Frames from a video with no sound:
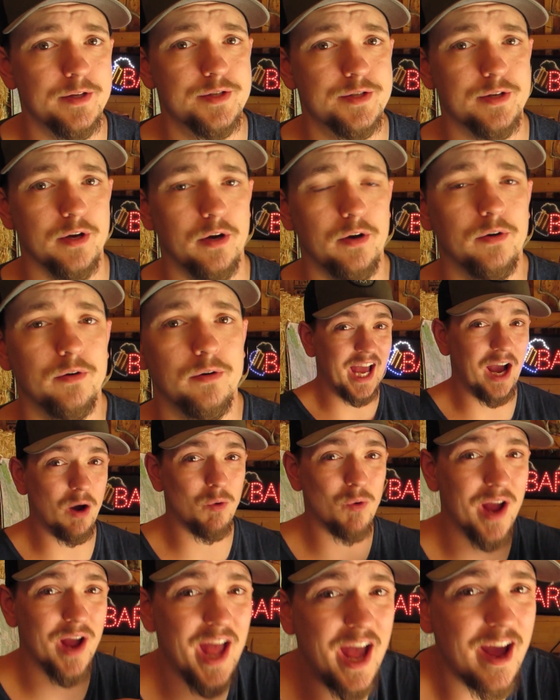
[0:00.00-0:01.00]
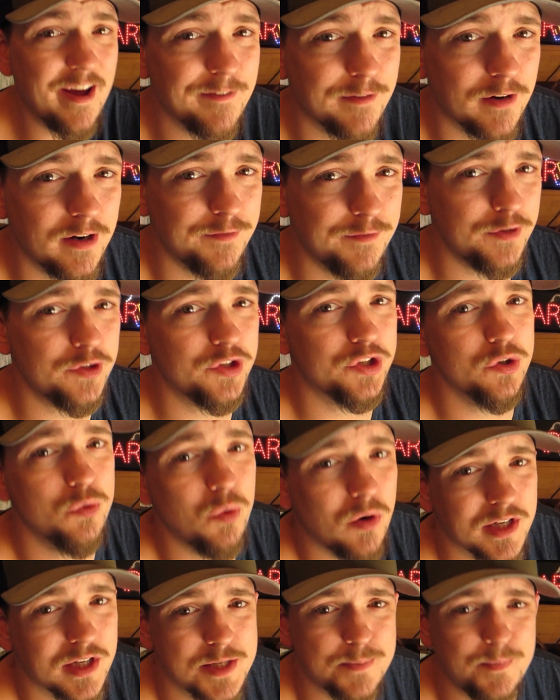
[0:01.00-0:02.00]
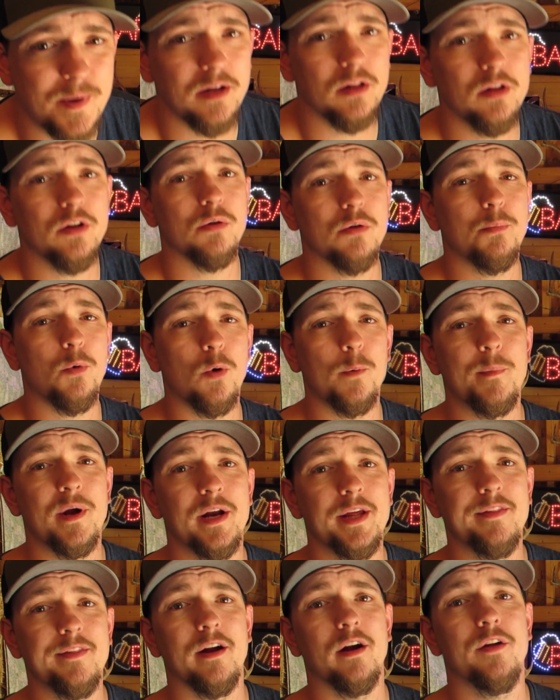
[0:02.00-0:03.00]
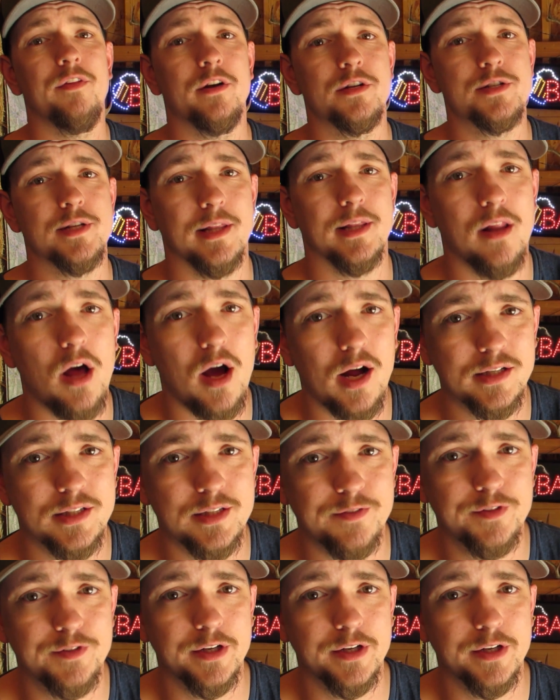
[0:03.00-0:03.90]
So, however, if you do want to spend a little more money there, there's lots of